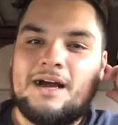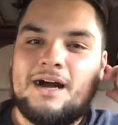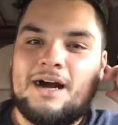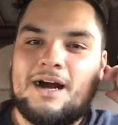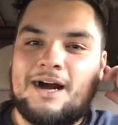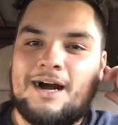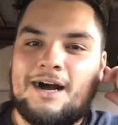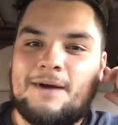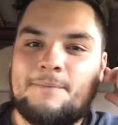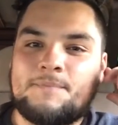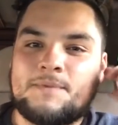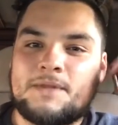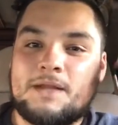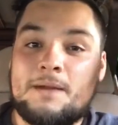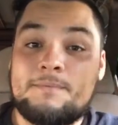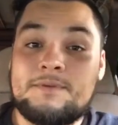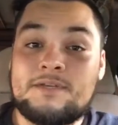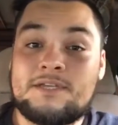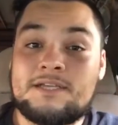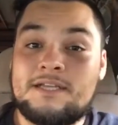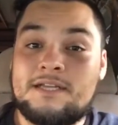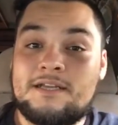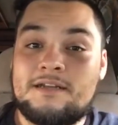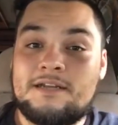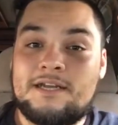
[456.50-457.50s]
I'm
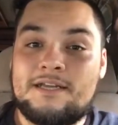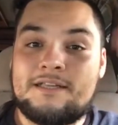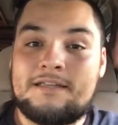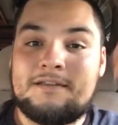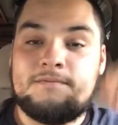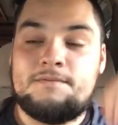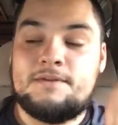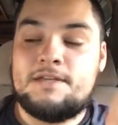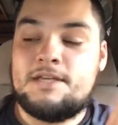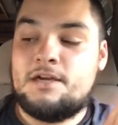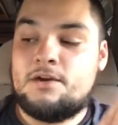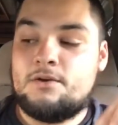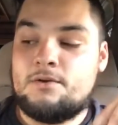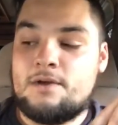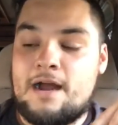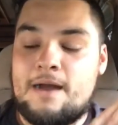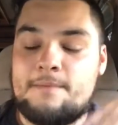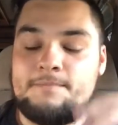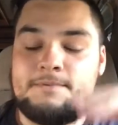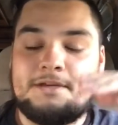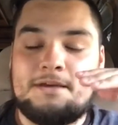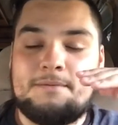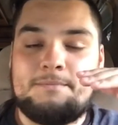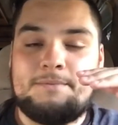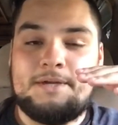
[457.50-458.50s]
just gonna get the video
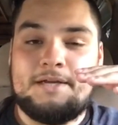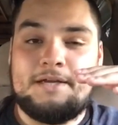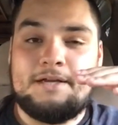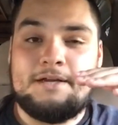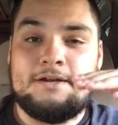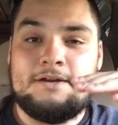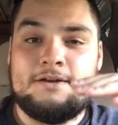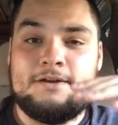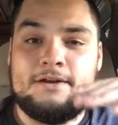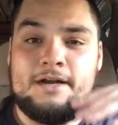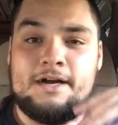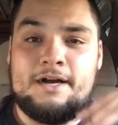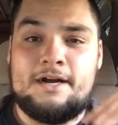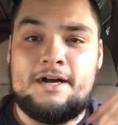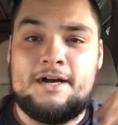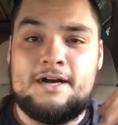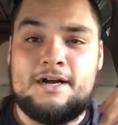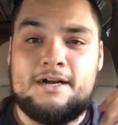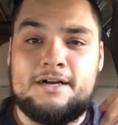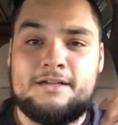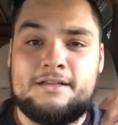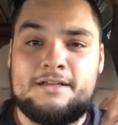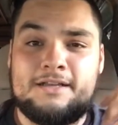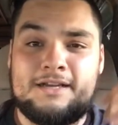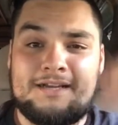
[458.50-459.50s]
wrapped up here.
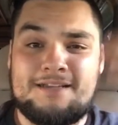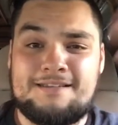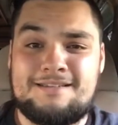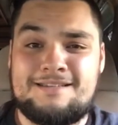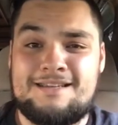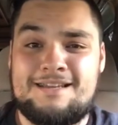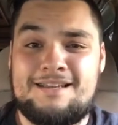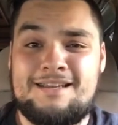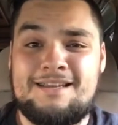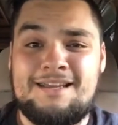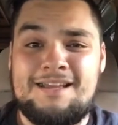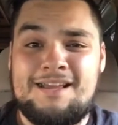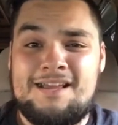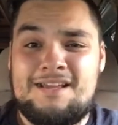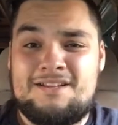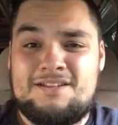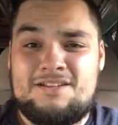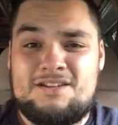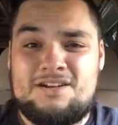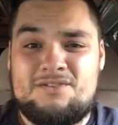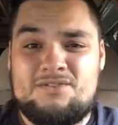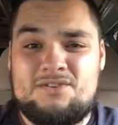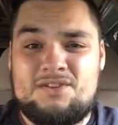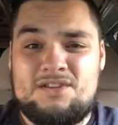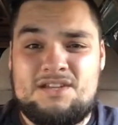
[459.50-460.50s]
Like I said,
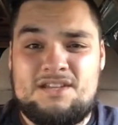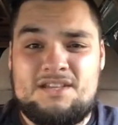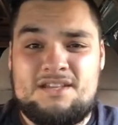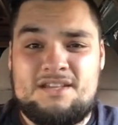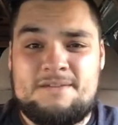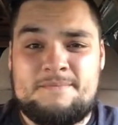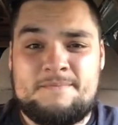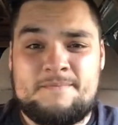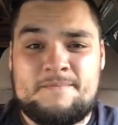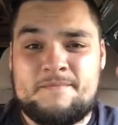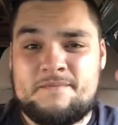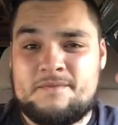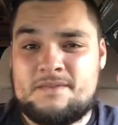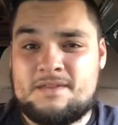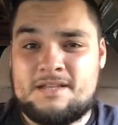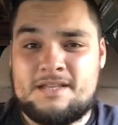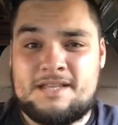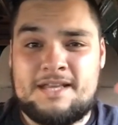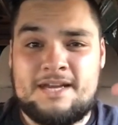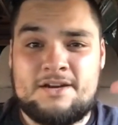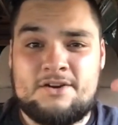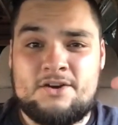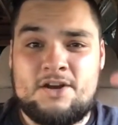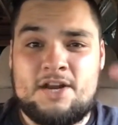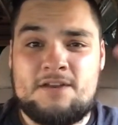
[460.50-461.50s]
not really
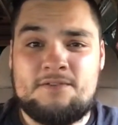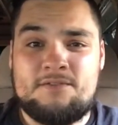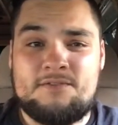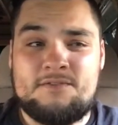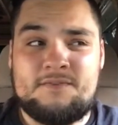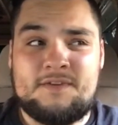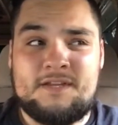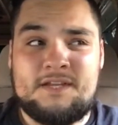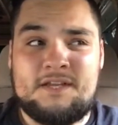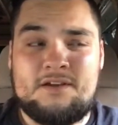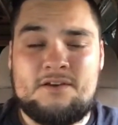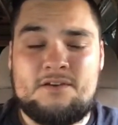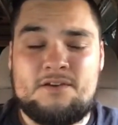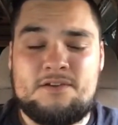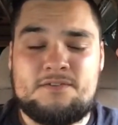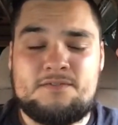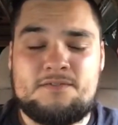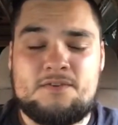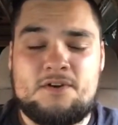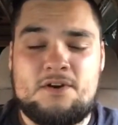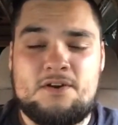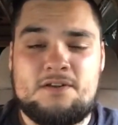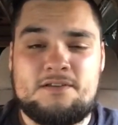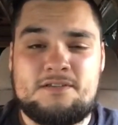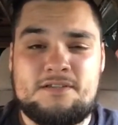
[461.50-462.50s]
that great of a video as
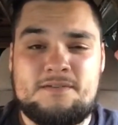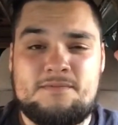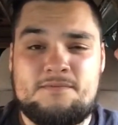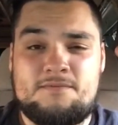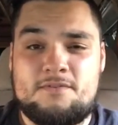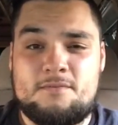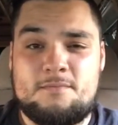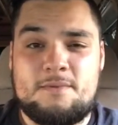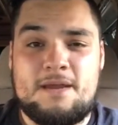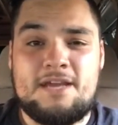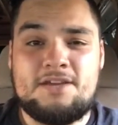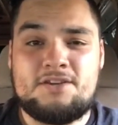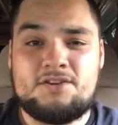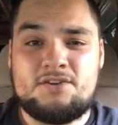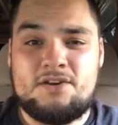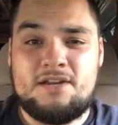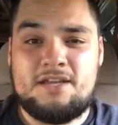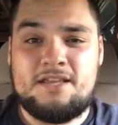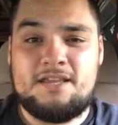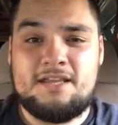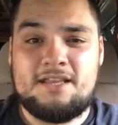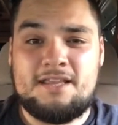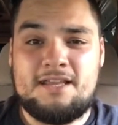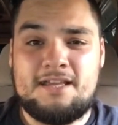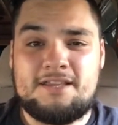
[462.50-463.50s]
far as information or
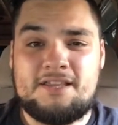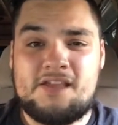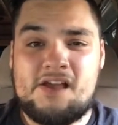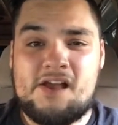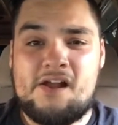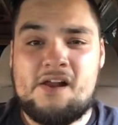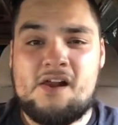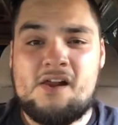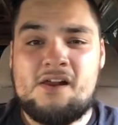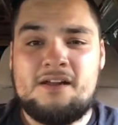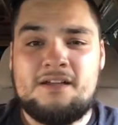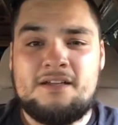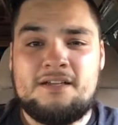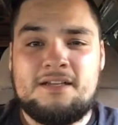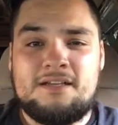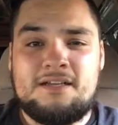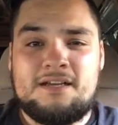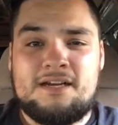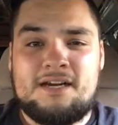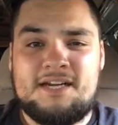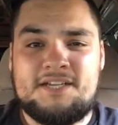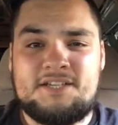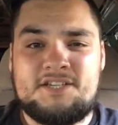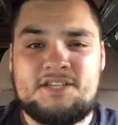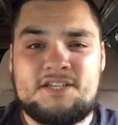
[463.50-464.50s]
anything like that.
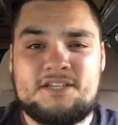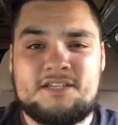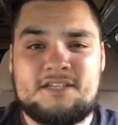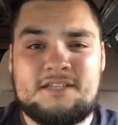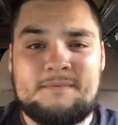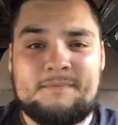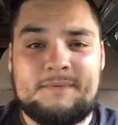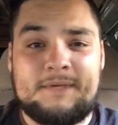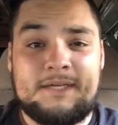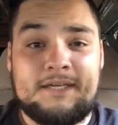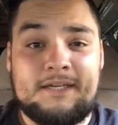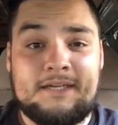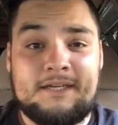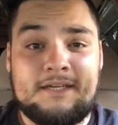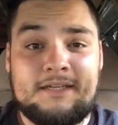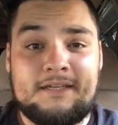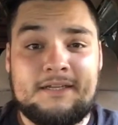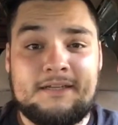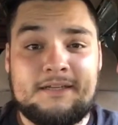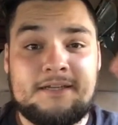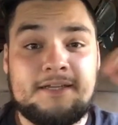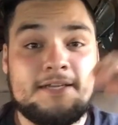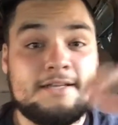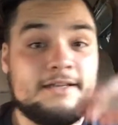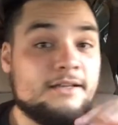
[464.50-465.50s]
I just have
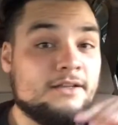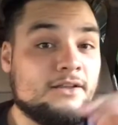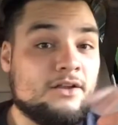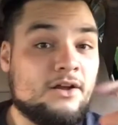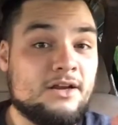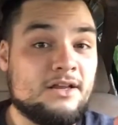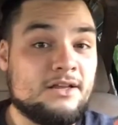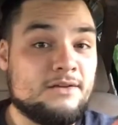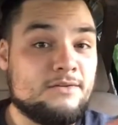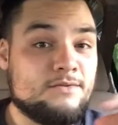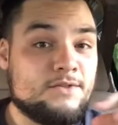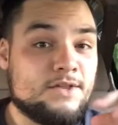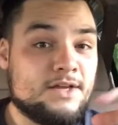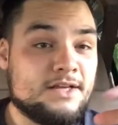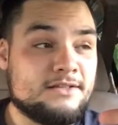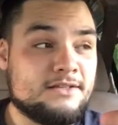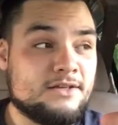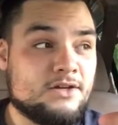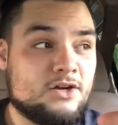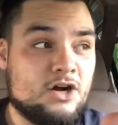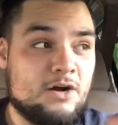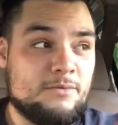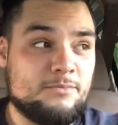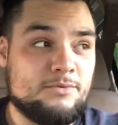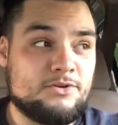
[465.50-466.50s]
been getting a lot of things
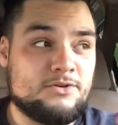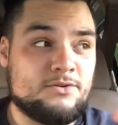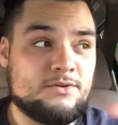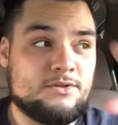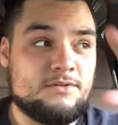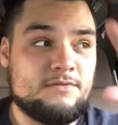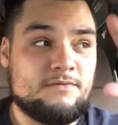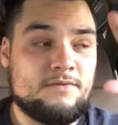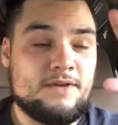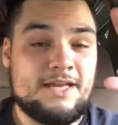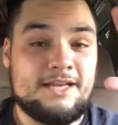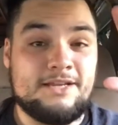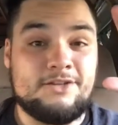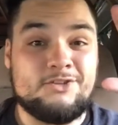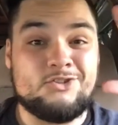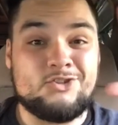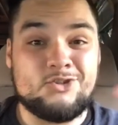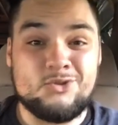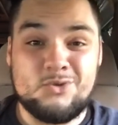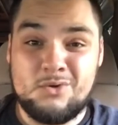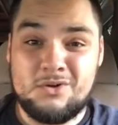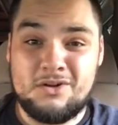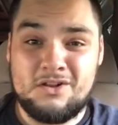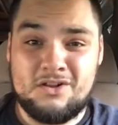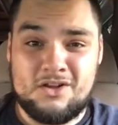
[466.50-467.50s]
accomplished with the van and
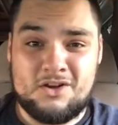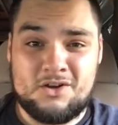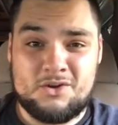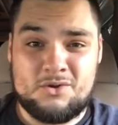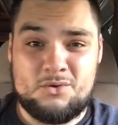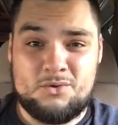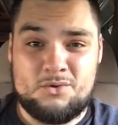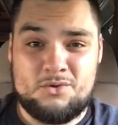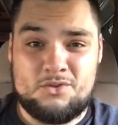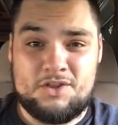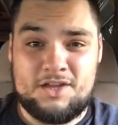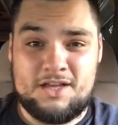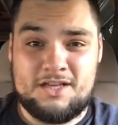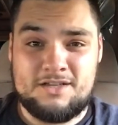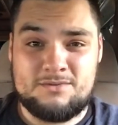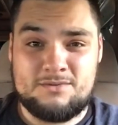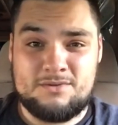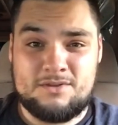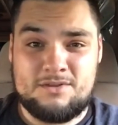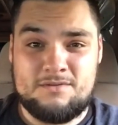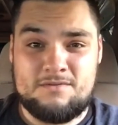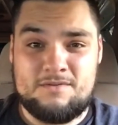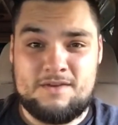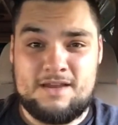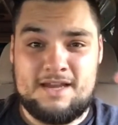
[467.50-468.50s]
doing a lot of cool things
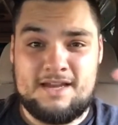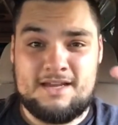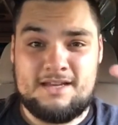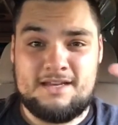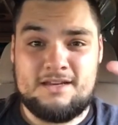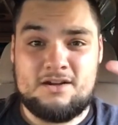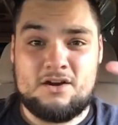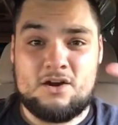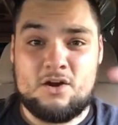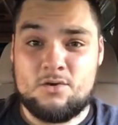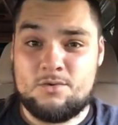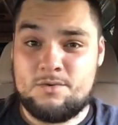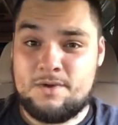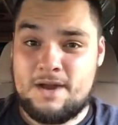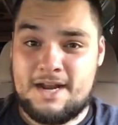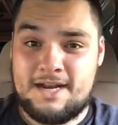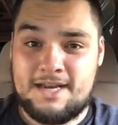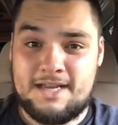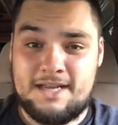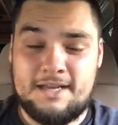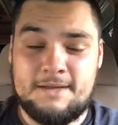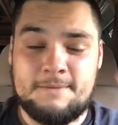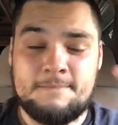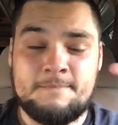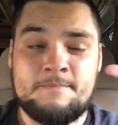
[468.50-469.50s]
with the van
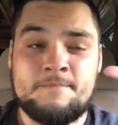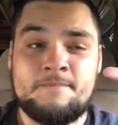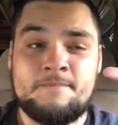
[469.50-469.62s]
already,